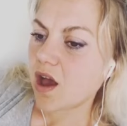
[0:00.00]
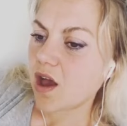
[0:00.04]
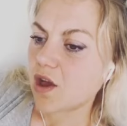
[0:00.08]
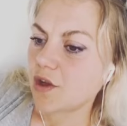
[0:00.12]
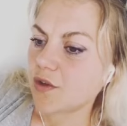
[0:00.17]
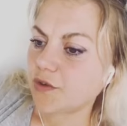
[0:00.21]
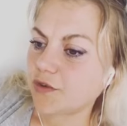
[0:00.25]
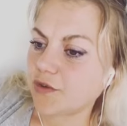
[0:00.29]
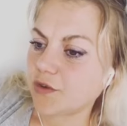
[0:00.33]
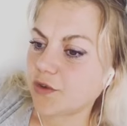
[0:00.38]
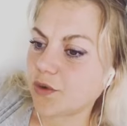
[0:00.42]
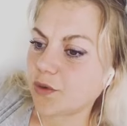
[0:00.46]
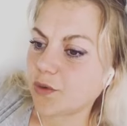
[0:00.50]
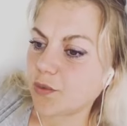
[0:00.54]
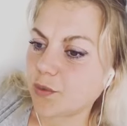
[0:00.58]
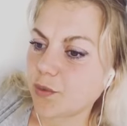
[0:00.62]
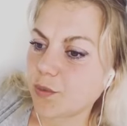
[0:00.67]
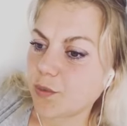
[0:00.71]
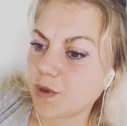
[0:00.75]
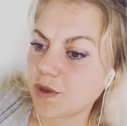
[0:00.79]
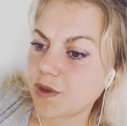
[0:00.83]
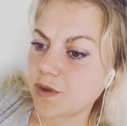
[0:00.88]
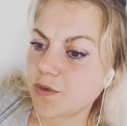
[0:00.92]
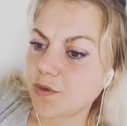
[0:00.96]
So
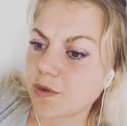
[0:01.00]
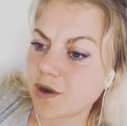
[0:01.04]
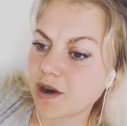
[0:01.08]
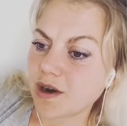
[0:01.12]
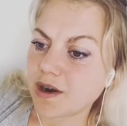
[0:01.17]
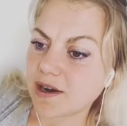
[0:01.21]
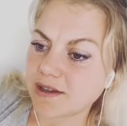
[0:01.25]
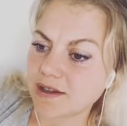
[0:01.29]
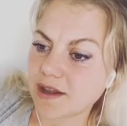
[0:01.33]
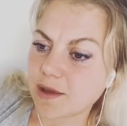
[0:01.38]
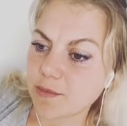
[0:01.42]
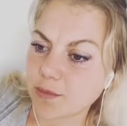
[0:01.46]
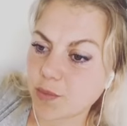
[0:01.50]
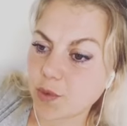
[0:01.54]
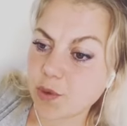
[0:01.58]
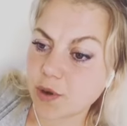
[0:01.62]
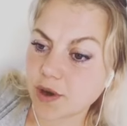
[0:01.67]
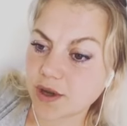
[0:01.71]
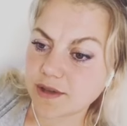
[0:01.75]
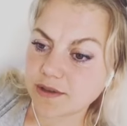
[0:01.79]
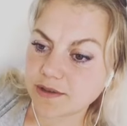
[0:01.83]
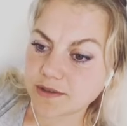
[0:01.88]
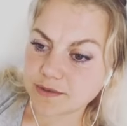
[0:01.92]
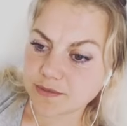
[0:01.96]
when you are at that
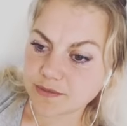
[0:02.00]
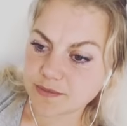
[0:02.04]
point,